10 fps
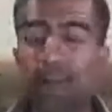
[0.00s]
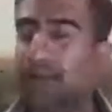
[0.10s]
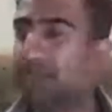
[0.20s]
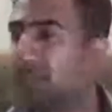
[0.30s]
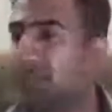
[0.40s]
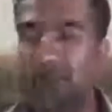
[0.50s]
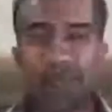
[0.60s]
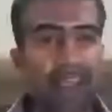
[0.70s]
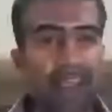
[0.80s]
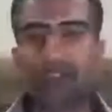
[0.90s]
Oh, it's a
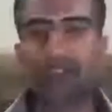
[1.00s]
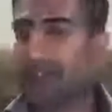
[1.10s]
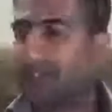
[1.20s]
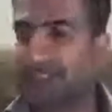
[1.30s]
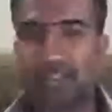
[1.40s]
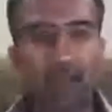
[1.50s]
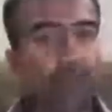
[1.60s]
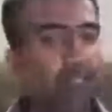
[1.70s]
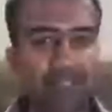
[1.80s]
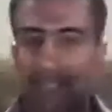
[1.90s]
morning. I've got to go to Starbucks.